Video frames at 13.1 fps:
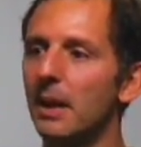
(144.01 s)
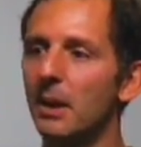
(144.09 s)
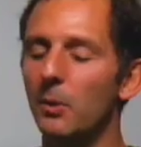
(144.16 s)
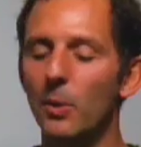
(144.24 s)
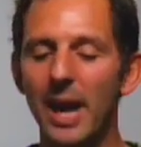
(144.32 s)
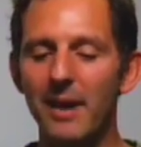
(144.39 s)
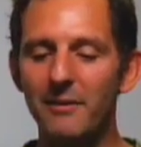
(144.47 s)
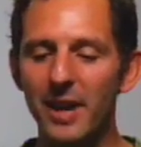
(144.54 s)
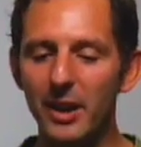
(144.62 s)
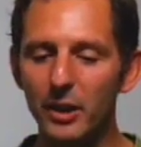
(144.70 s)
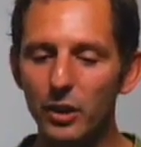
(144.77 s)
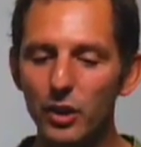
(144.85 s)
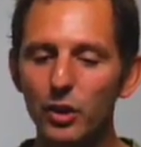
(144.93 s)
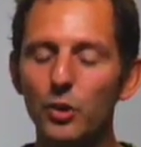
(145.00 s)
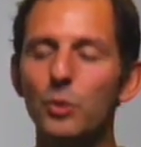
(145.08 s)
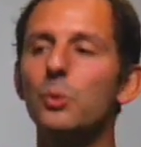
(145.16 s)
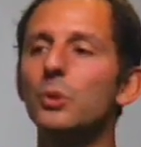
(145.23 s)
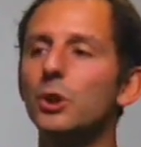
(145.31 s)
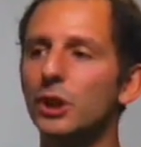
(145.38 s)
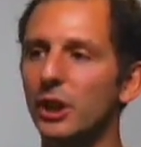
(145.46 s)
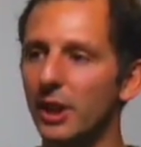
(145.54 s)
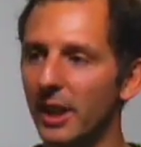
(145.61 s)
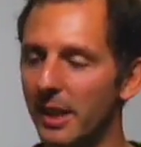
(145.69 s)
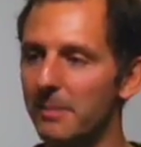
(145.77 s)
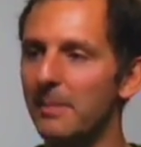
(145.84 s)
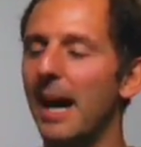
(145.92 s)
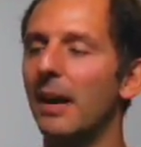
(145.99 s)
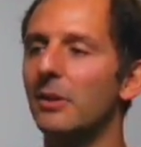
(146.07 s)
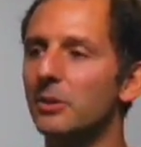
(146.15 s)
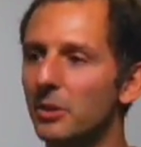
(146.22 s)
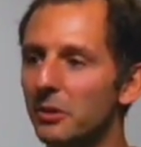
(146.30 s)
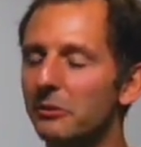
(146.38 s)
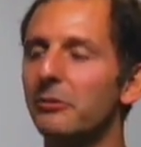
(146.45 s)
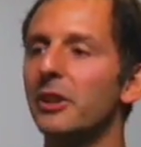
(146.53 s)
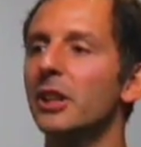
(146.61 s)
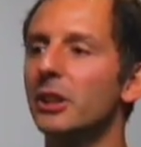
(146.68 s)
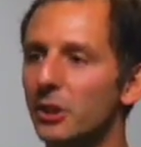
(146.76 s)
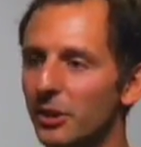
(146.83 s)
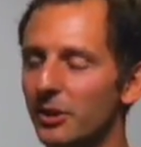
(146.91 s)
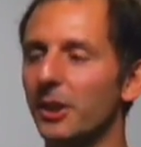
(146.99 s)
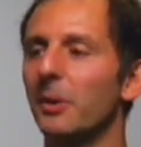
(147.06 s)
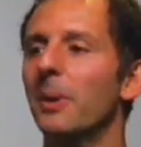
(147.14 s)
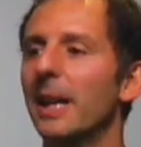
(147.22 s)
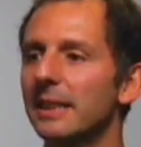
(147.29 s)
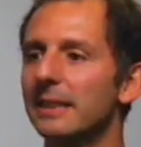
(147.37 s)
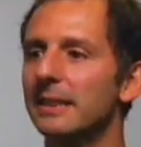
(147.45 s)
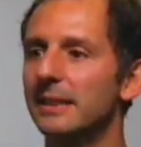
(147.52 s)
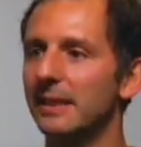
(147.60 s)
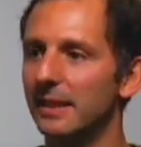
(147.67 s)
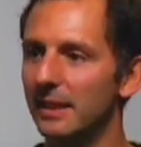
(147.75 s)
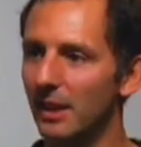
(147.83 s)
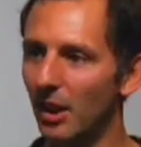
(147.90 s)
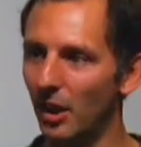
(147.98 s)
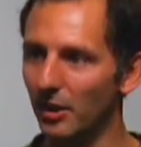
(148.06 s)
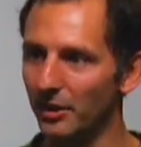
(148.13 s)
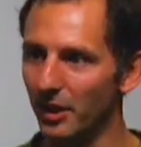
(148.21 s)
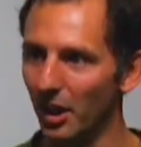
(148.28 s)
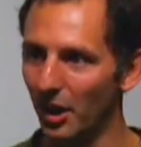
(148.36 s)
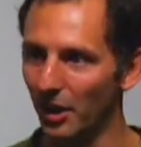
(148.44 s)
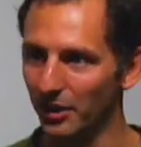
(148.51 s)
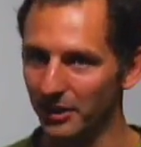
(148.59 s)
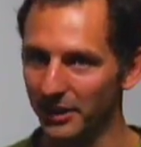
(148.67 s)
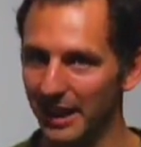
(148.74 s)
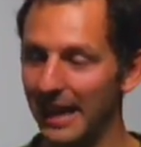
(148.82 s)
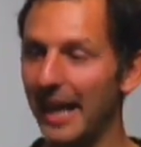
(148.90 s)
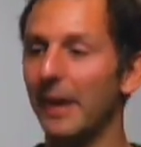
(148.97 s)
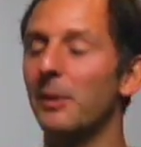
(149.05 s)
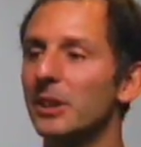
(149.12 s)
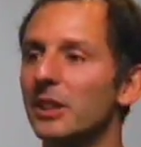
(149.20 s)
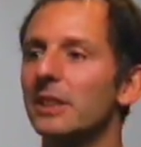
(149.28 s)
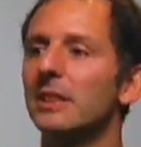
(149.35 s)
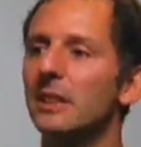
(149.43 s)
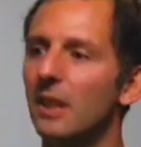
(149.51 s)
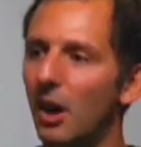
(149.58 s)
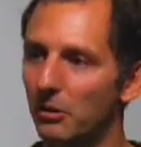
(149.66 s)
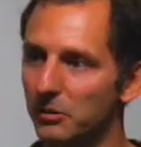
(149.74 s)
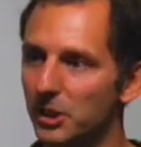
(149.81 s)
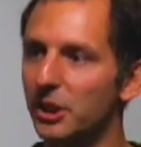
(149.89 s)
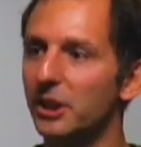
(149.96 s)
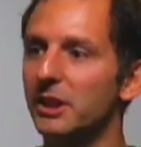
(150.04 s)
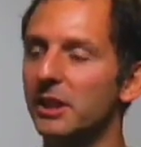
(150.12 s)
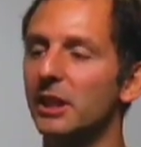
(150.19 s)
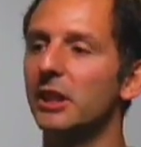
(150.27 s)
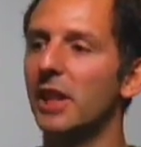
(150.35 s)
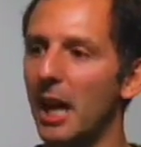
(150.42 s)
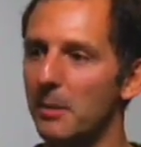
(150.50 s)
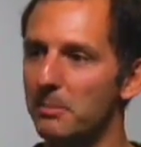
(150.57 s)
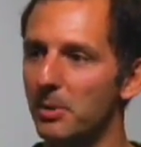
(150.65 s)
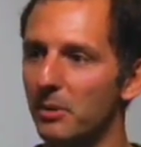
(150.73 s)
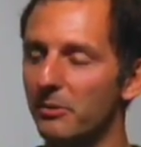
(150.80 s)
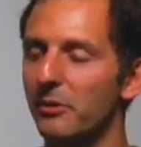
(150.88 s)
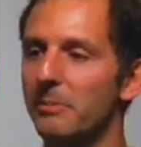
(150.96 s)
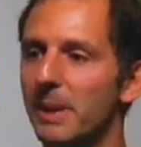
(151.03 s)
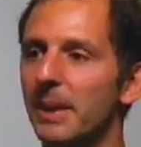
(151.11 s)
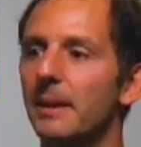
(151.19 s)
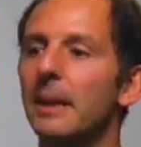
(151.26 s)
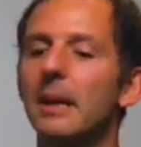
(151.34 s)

We have a huge amount of feature requests on the languages, on C#, on VB.